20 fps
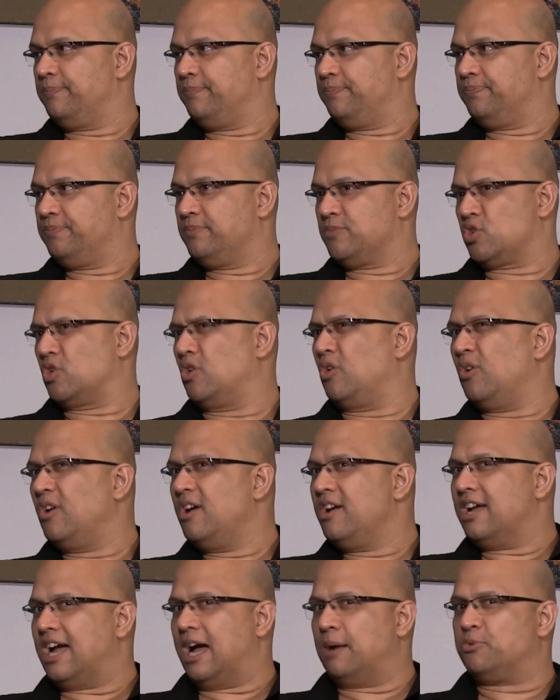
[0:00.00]
So
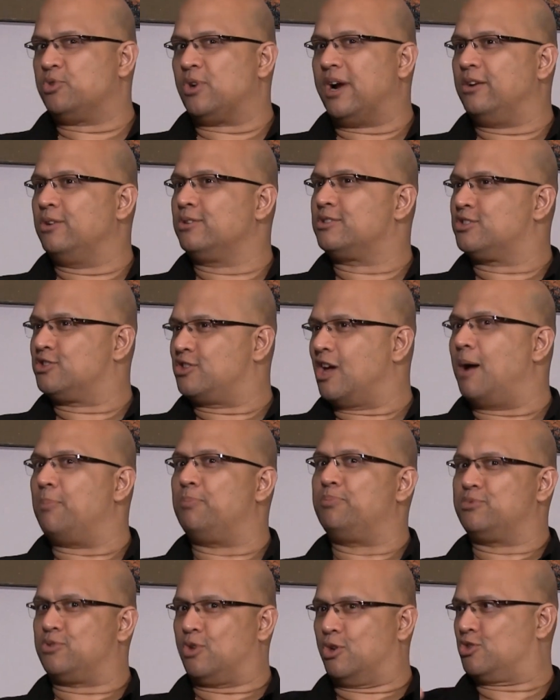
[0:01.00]
I'm trying to stop
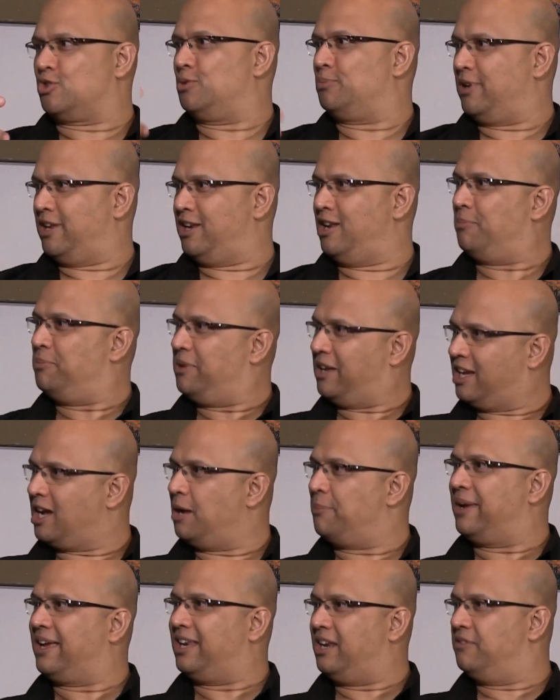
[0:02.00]
social media becoming
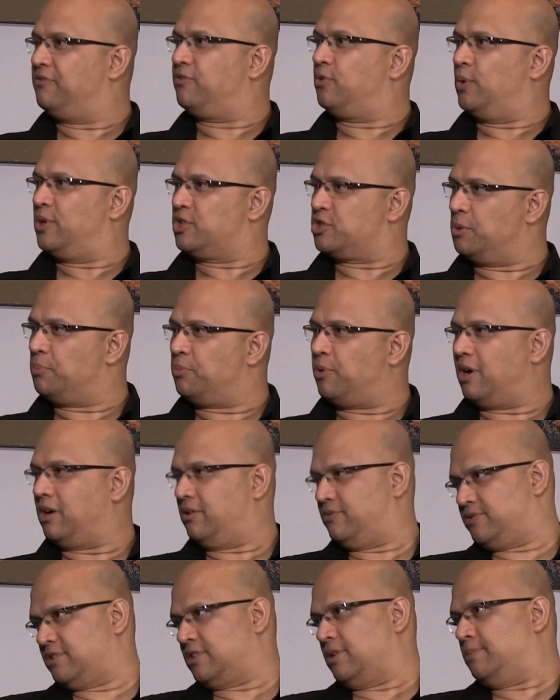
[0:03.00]
an influential part of
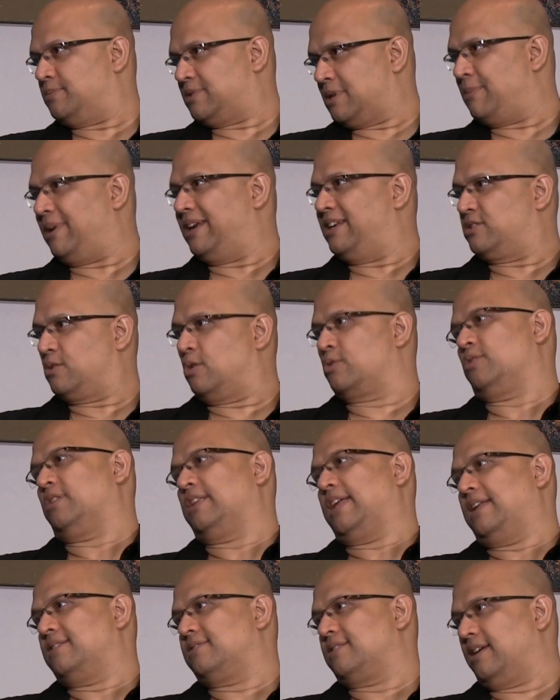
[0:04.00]
somebody's social
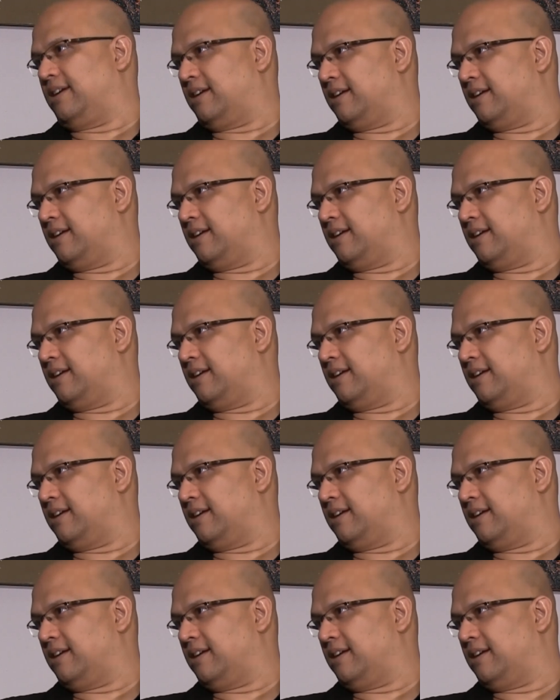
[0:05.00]
dancing.